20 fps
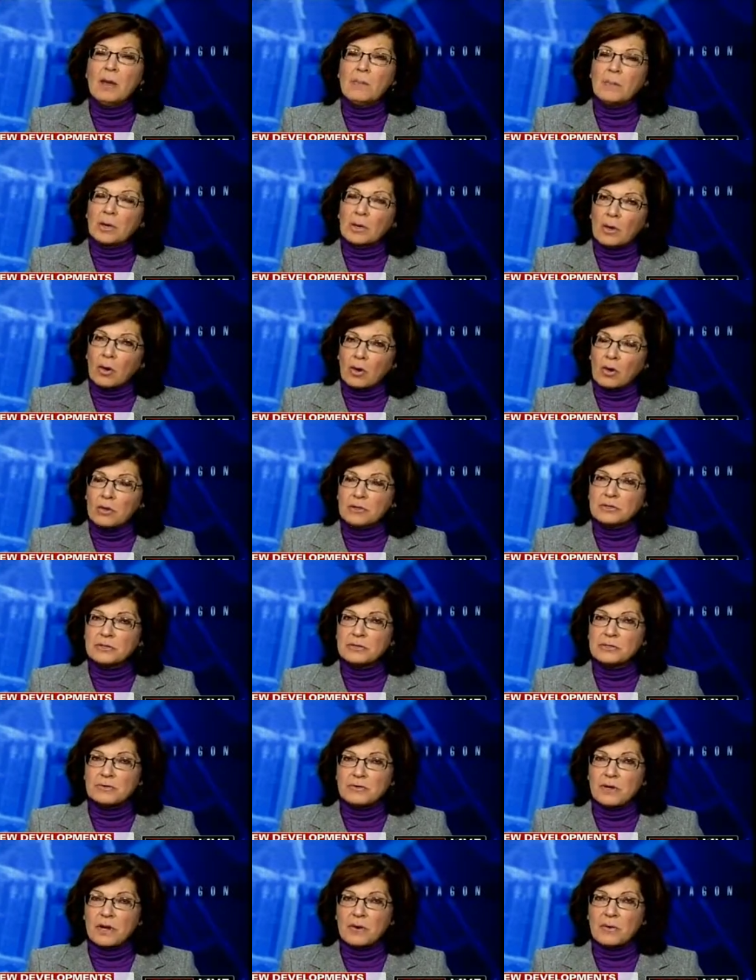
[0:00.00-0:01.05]
but
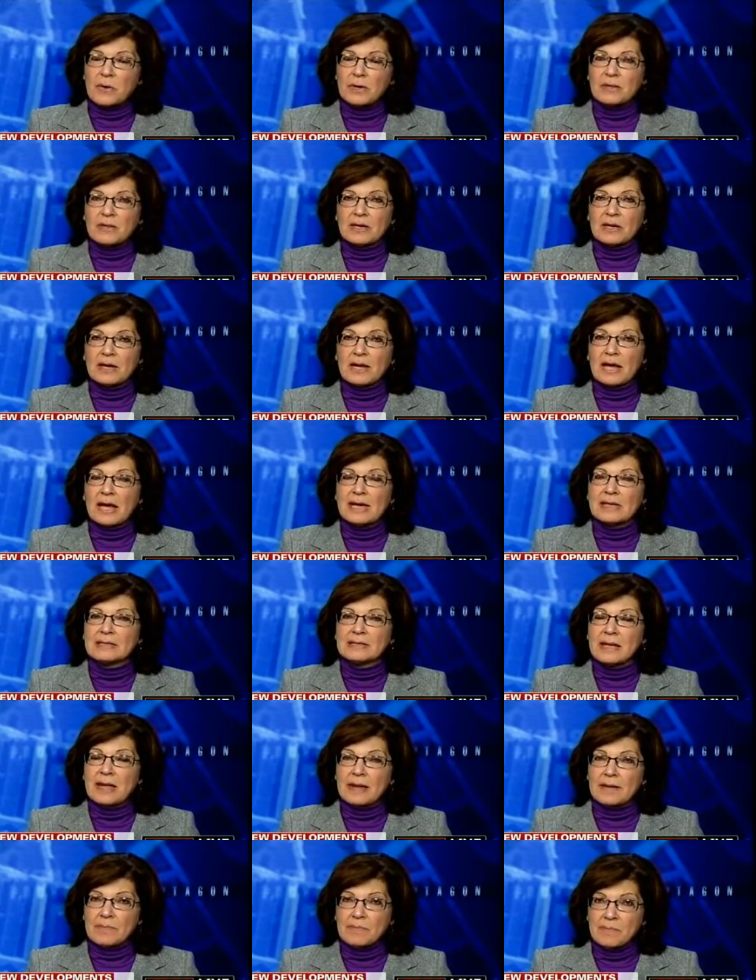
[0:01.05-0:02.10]
also knowing that he has
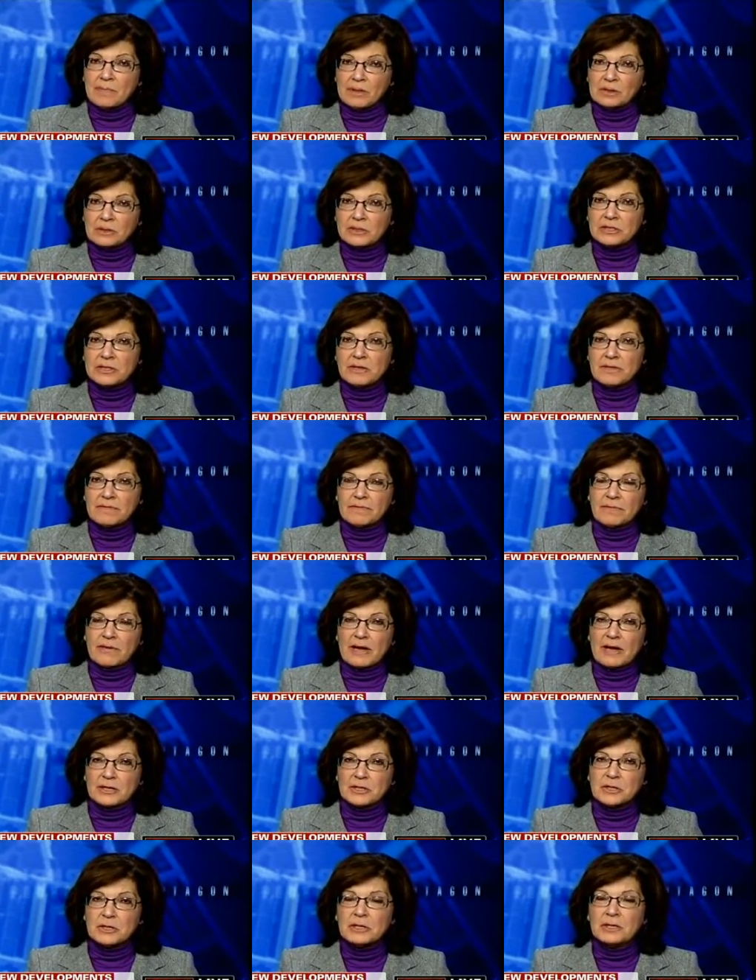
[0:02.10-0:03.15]
a militant
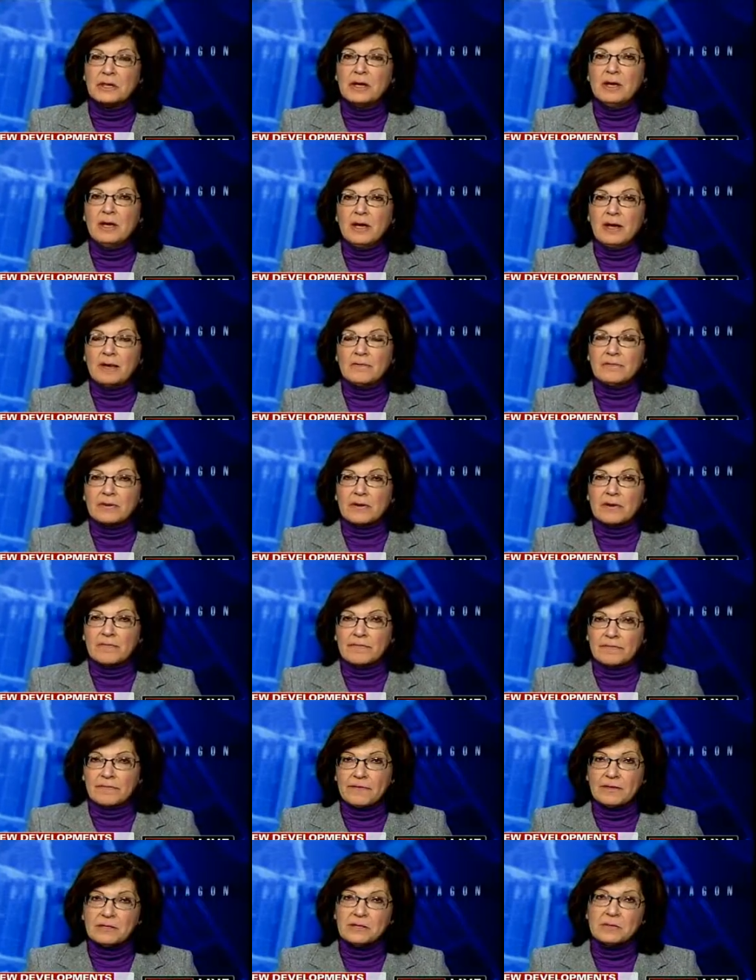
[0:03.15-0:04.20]
faction, a very
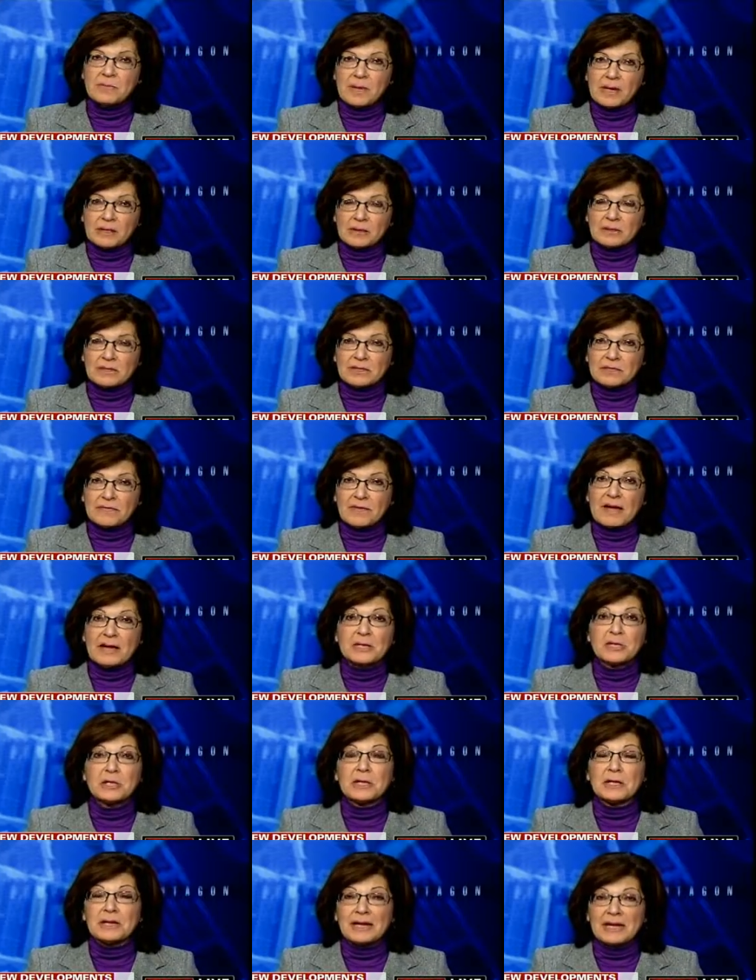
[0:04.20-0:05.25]
fundamentalist
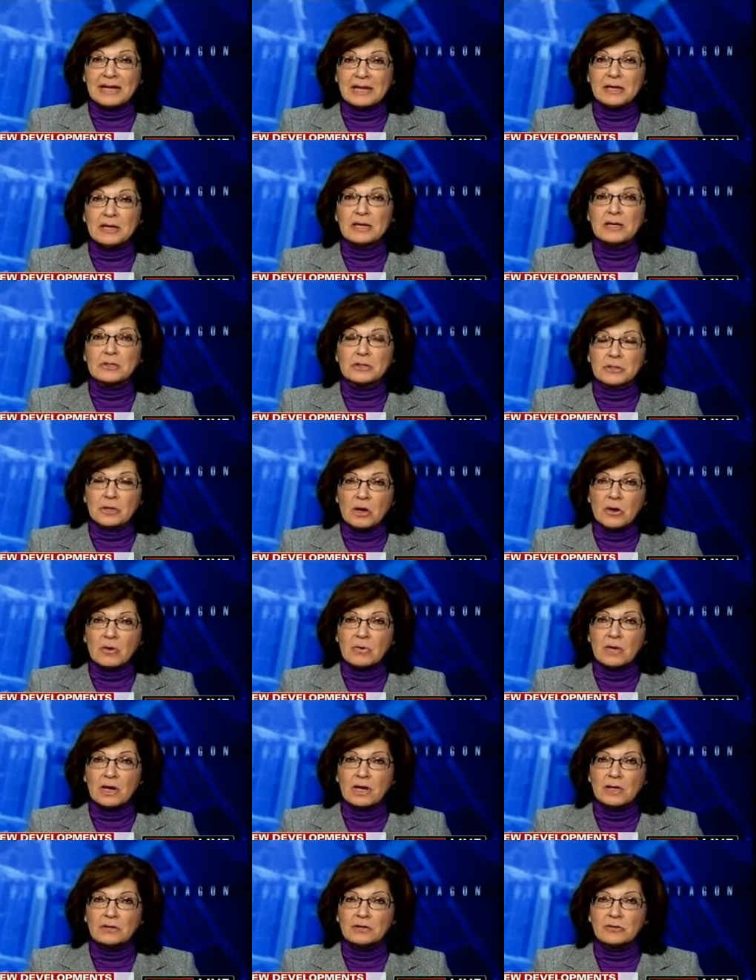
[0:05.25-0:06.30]
faction in his
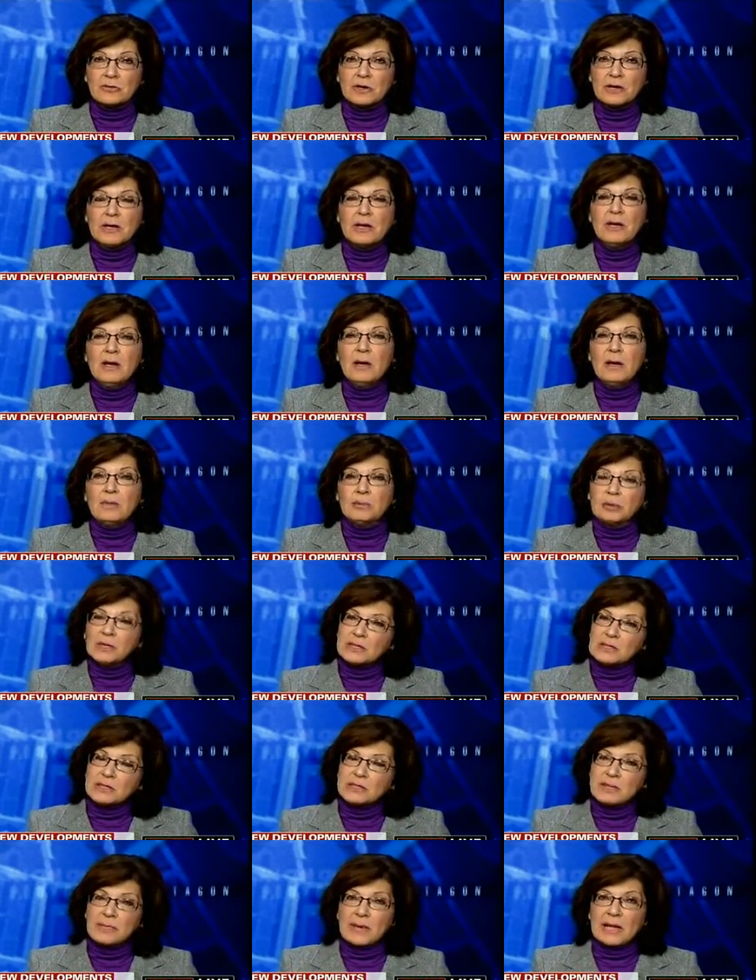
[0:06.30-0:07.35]
own country,
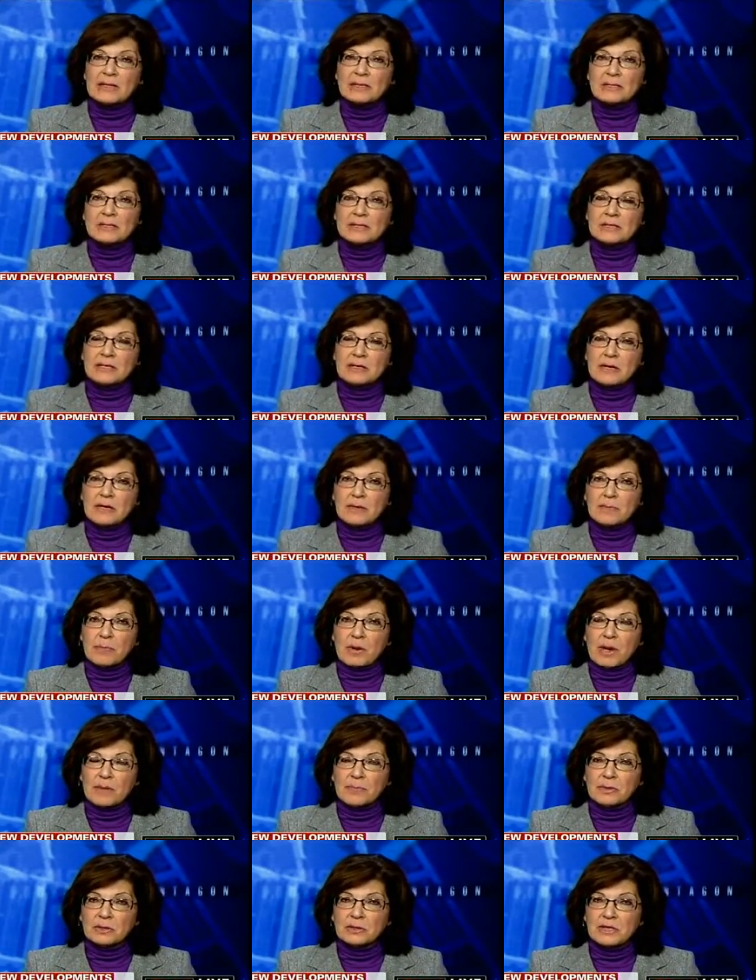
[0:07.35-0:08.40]
plus the Palestinian
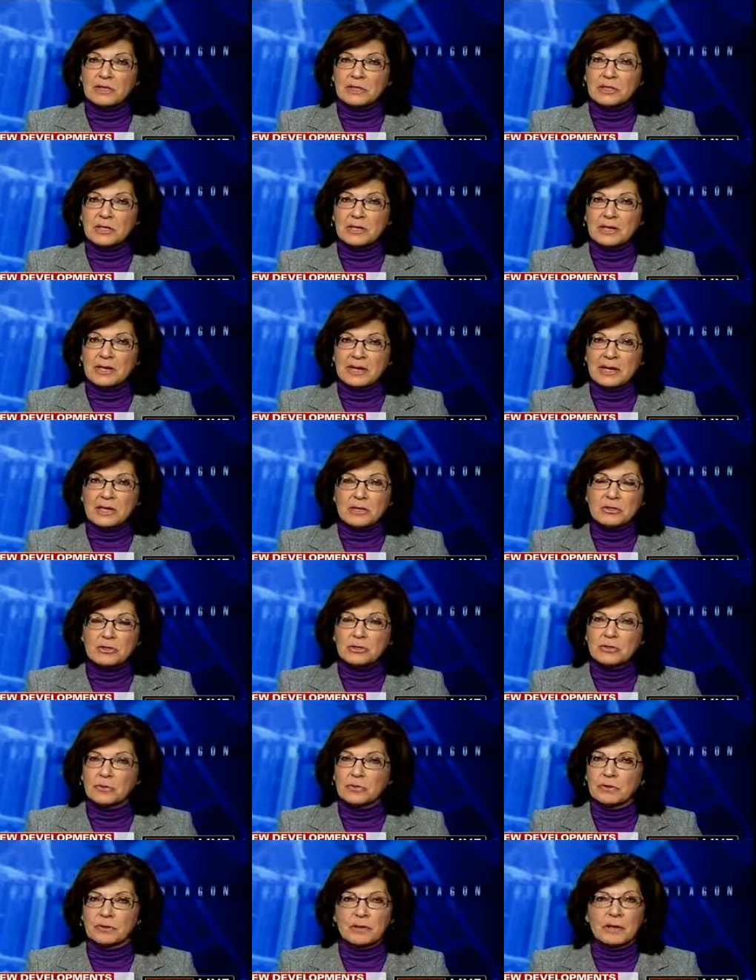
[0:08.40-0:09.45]
population in
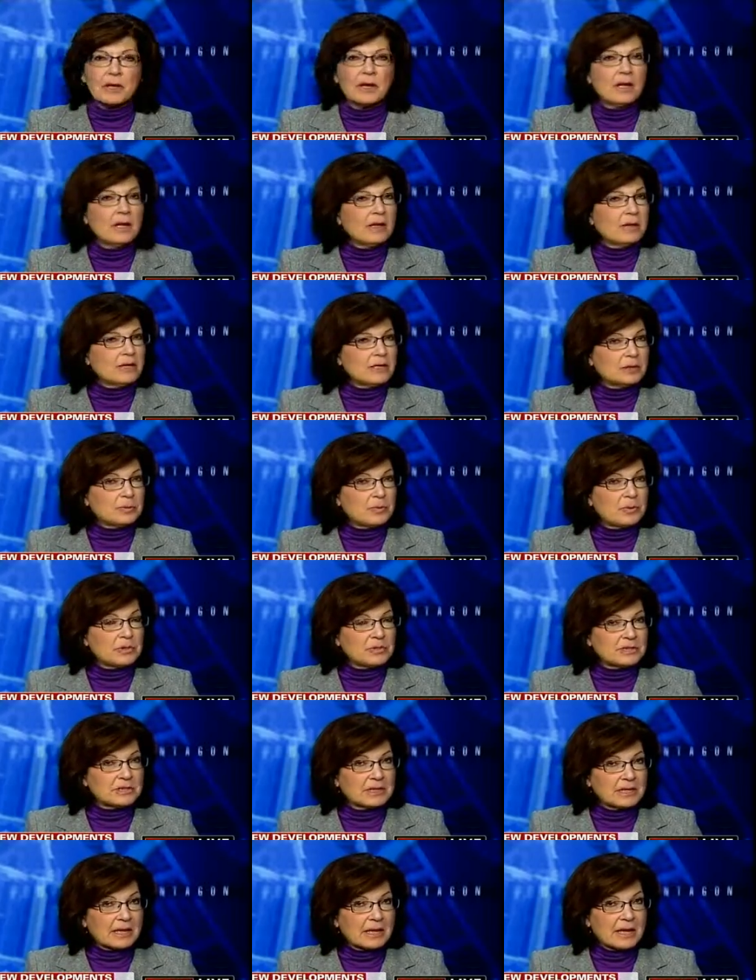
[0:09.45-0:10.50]
Jordan. This
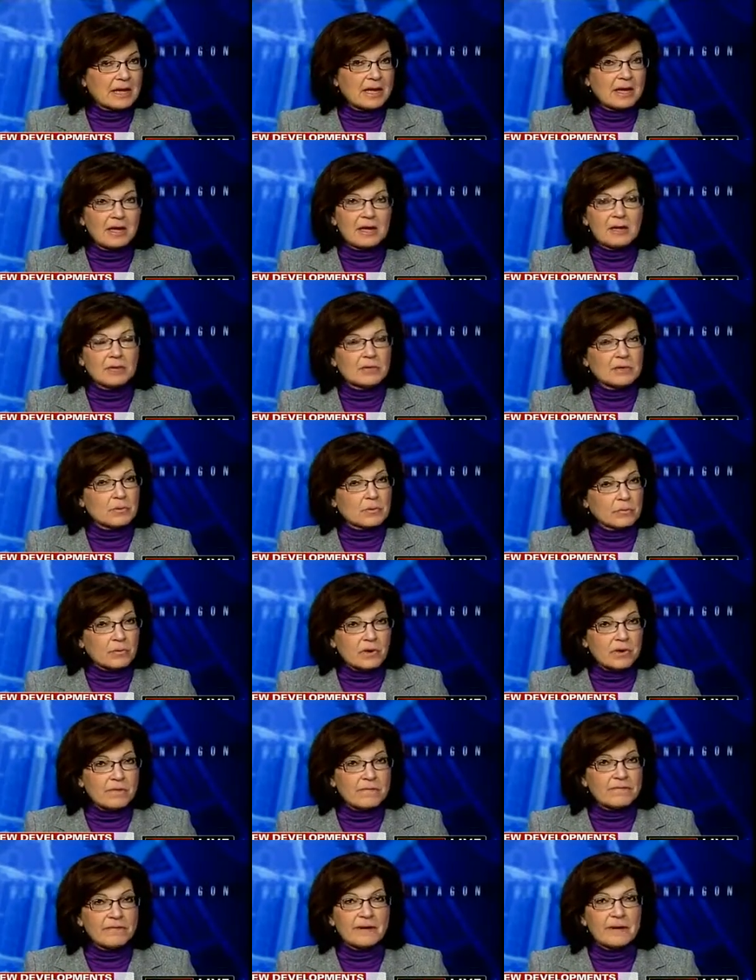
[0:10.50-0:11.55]
puts the king, the
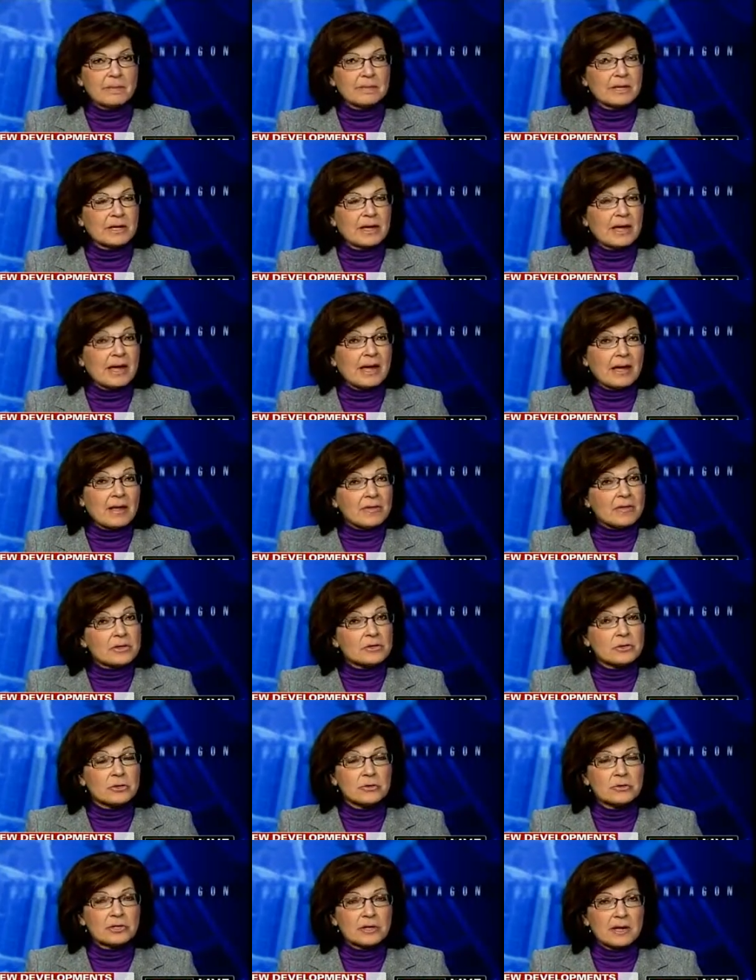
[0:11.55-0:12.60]
royal family, and the
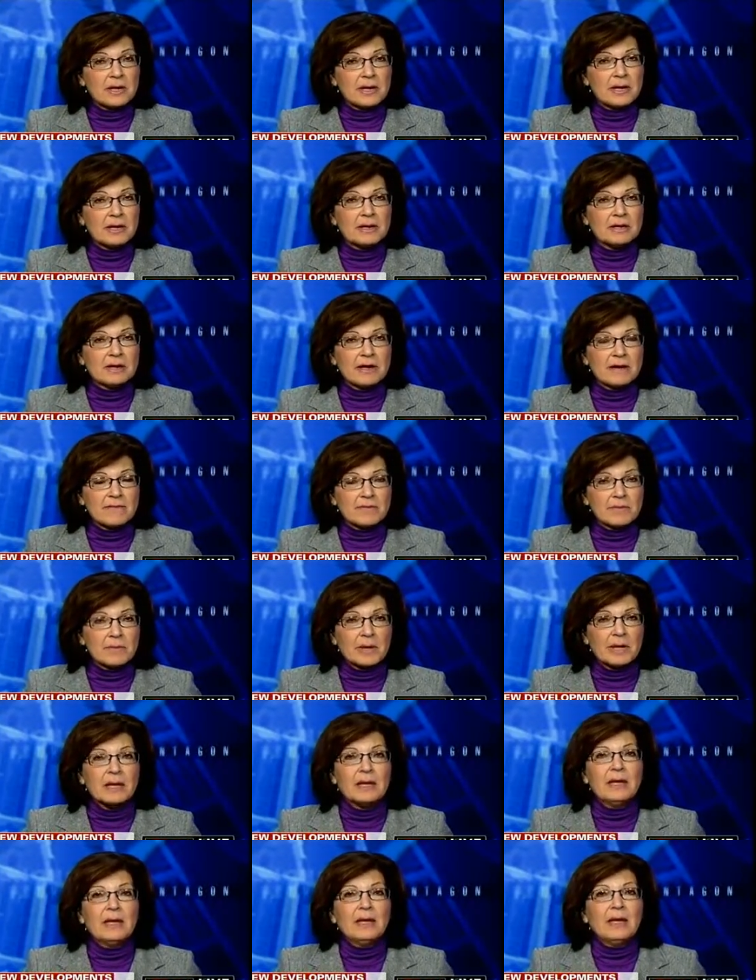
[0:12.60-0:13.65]
Jordanian
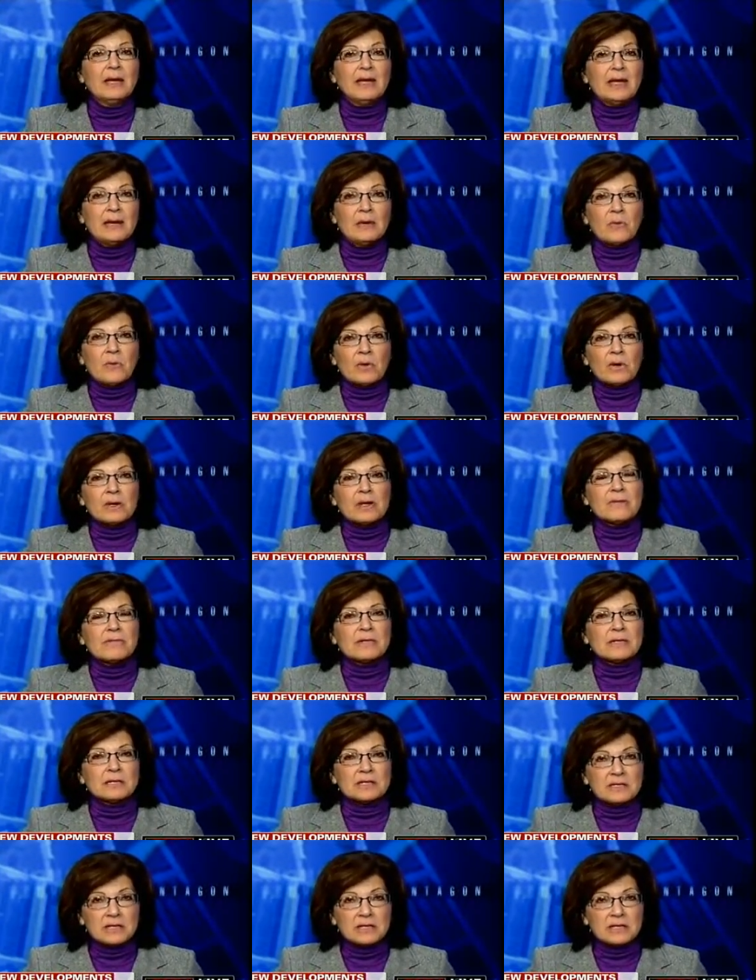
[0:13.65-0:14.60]
government in one of the